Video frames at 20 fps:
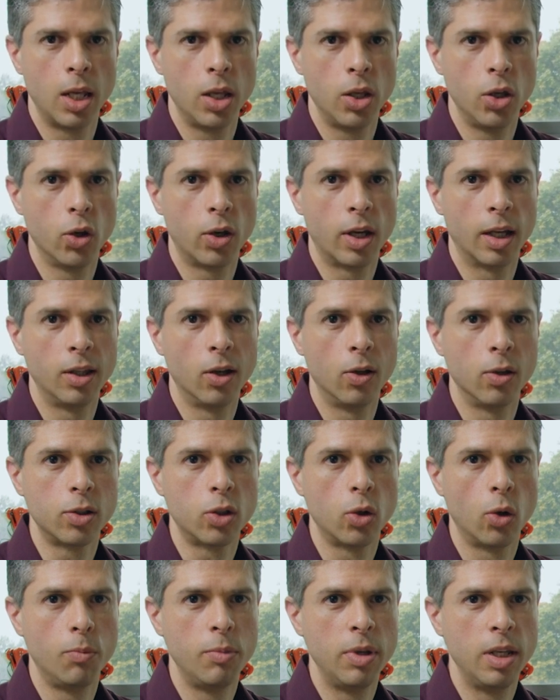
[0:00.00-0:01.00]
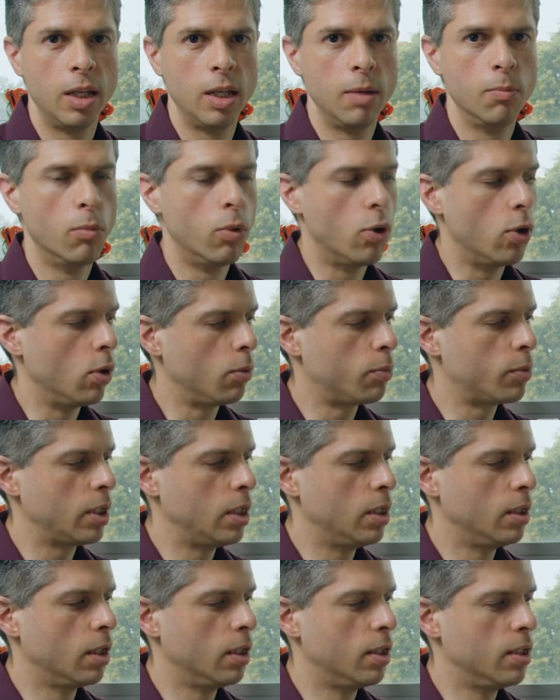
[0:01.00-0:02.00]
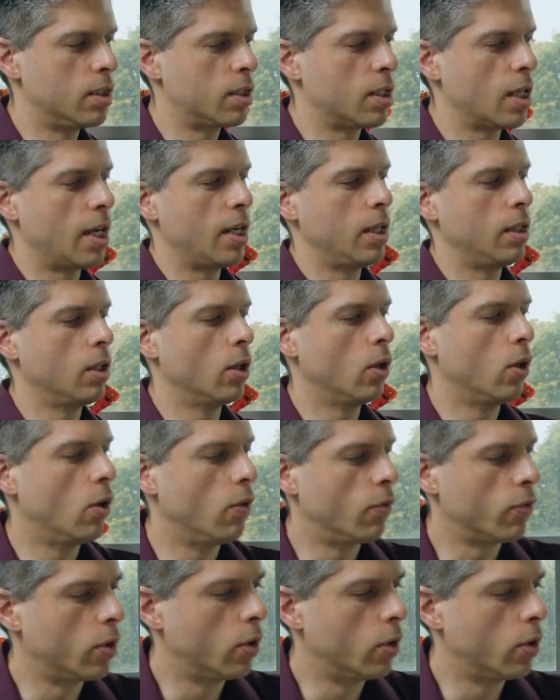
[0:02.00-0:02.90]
You can also be involved in the design of